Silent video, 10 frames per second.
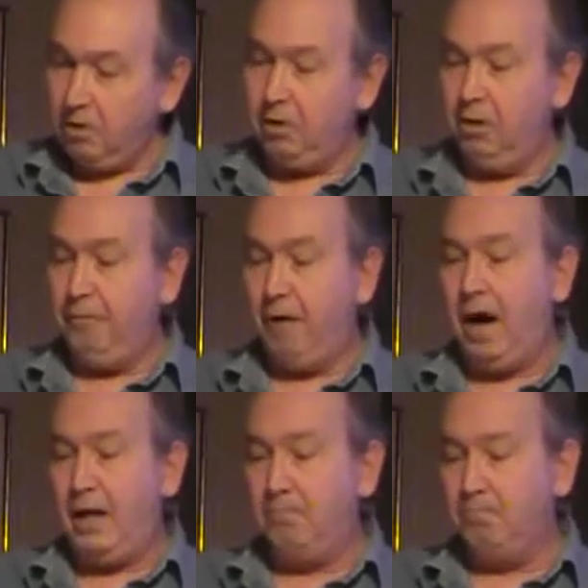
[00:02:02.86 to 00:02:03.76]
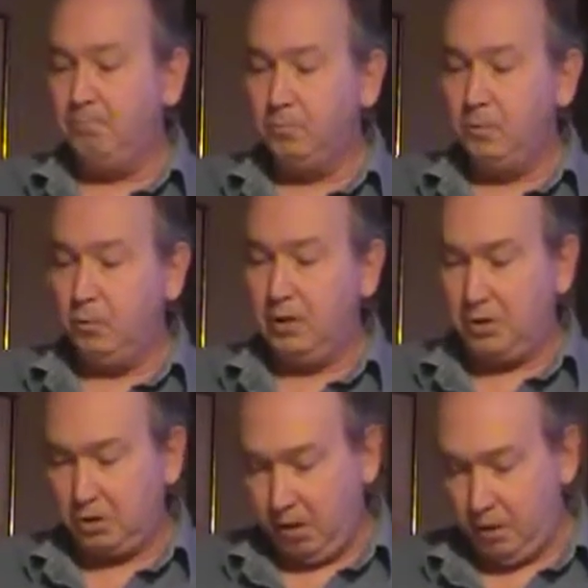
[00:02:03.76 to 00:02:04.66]
good fight, with his
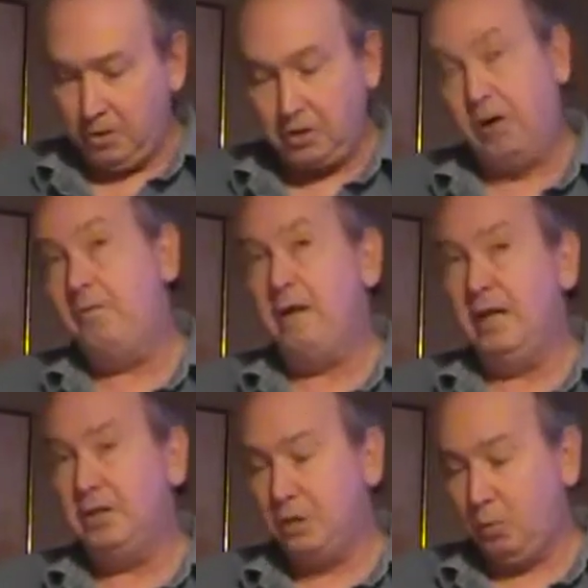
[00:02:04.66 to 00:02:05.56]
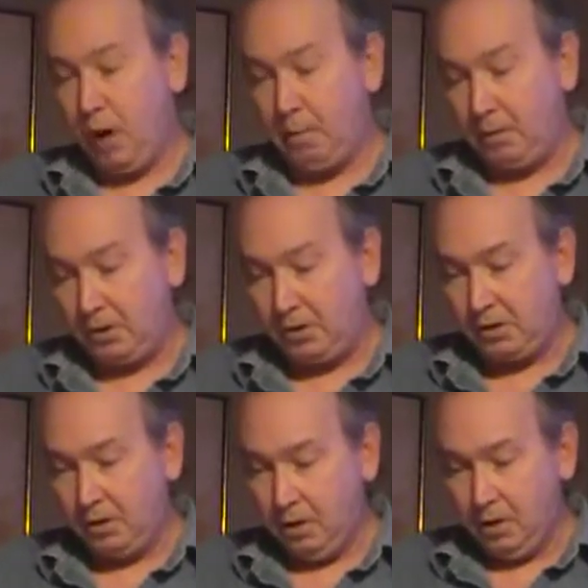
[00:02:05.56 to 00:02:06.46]
songs serving as his
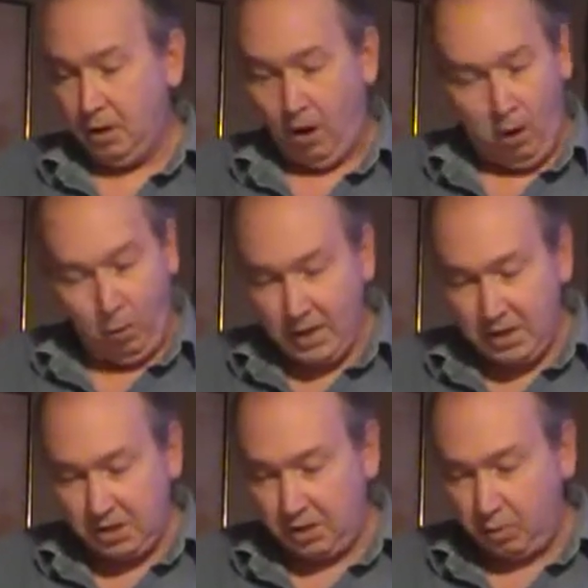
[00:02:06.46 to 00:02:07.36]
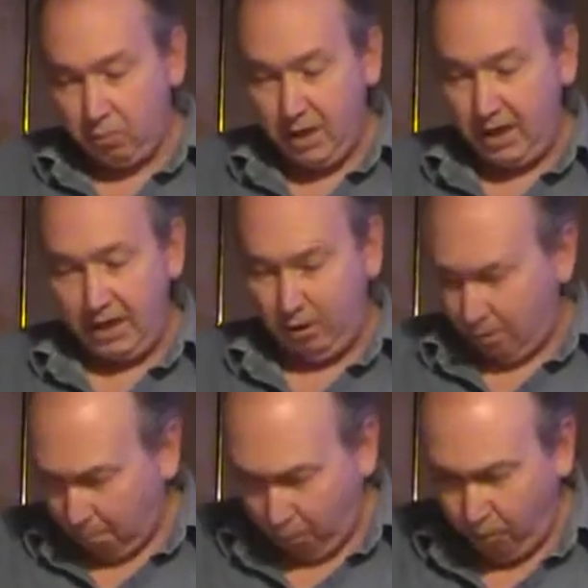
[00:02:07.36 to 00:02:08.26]
weapons, always at the ready on
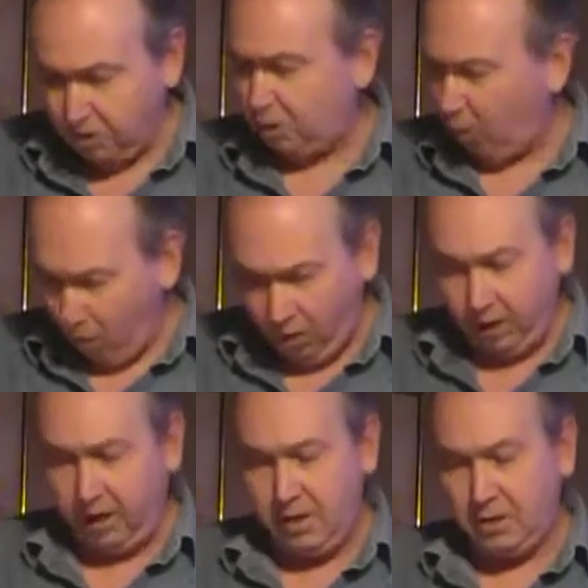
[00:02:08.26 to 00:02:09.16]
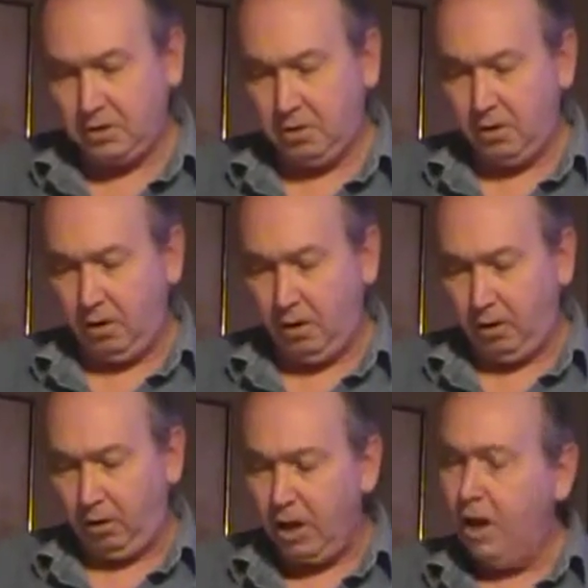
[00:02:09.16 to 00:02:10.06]
a porch or a concert
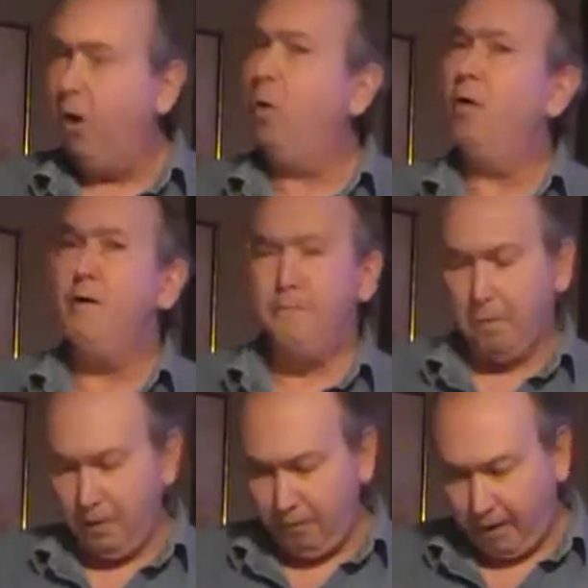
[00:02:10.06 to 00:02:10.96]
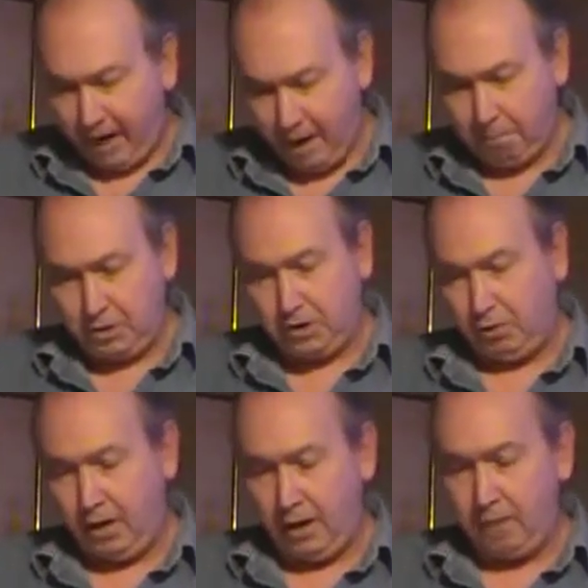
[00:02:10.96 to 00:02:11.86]
hall, or in front of a campus
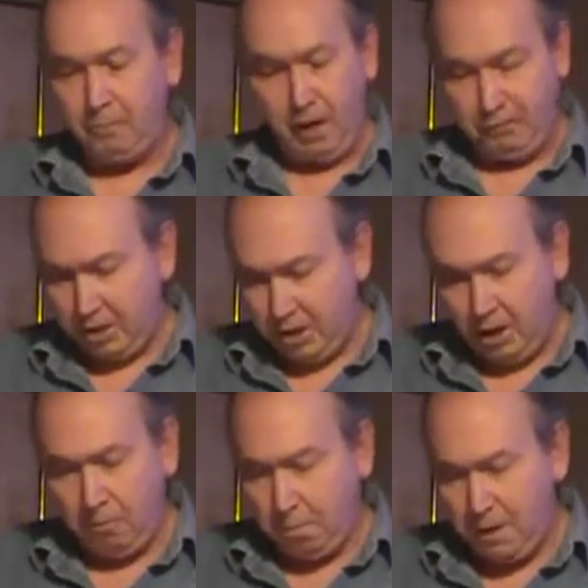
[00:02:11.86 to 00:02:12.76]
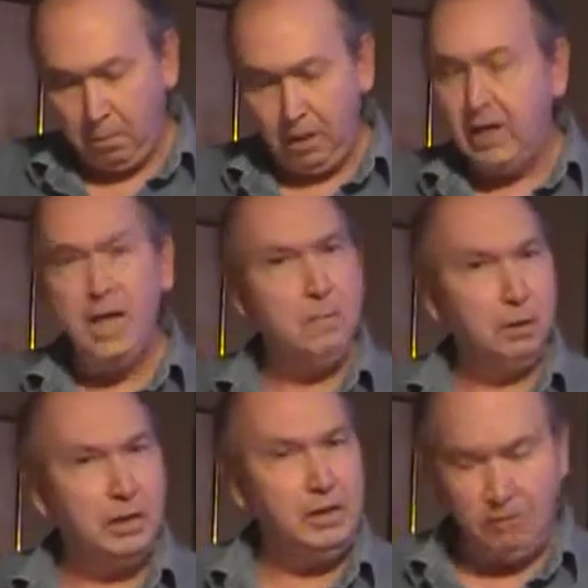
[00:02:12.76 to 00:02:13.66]
crowd of the young people he
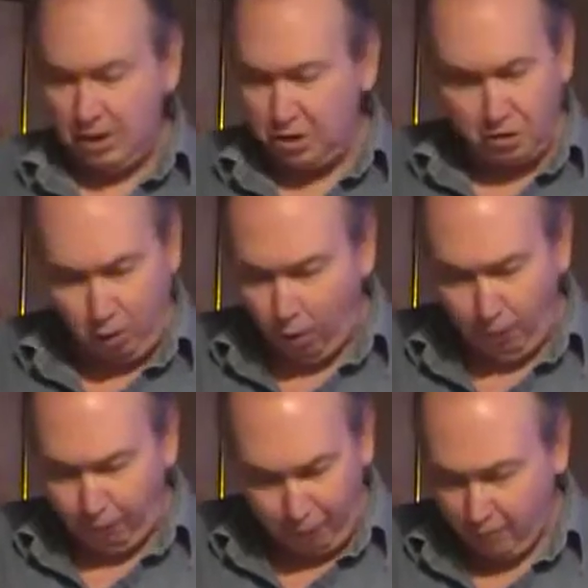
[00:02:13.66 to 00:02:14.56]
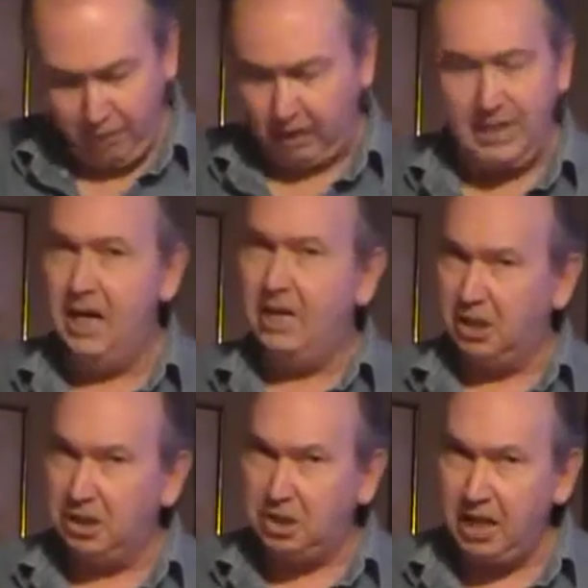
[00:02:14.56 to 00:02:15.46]
believed in so fervently
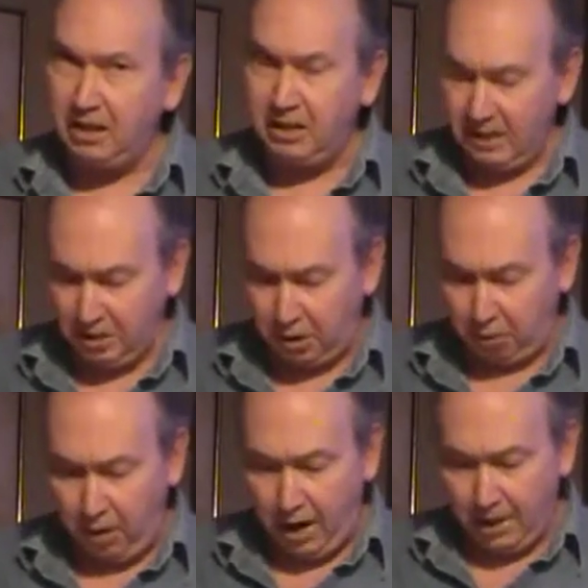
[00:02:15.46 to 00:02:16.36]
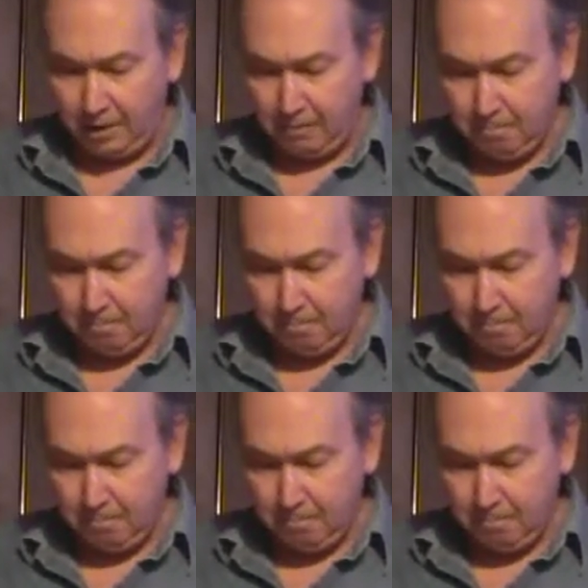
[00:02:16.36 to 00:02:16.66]
to set things aright,